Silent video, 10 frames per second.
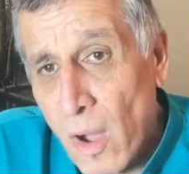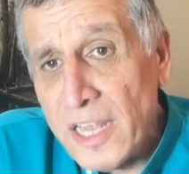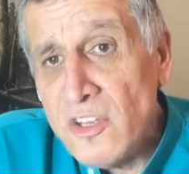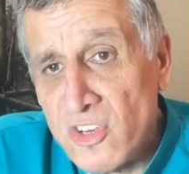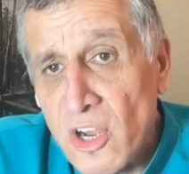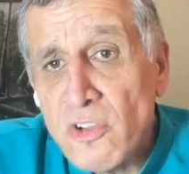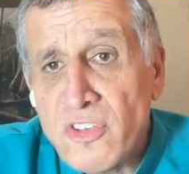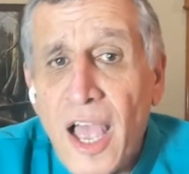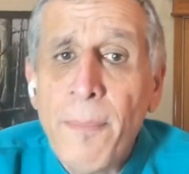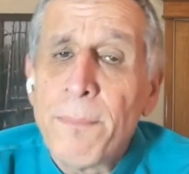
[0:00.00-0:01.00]
one
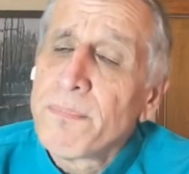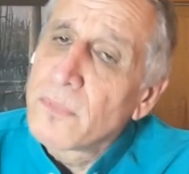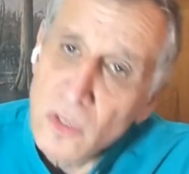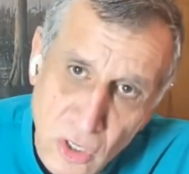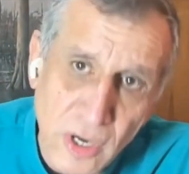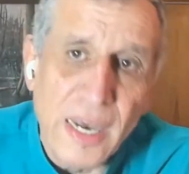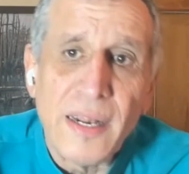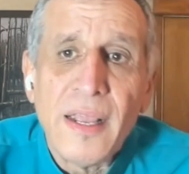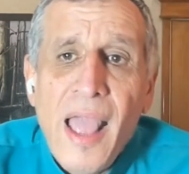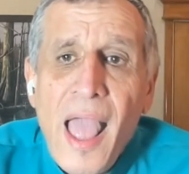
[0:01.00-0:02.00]
shows up,
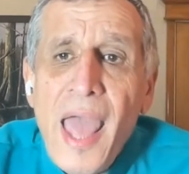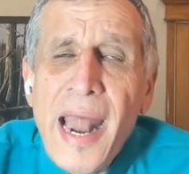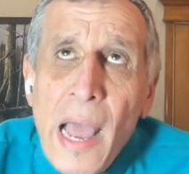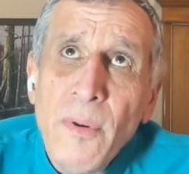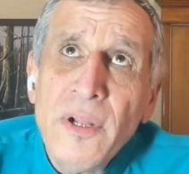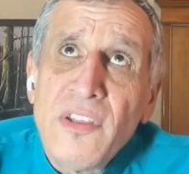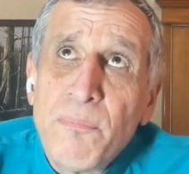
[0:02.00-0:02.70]
good. And I would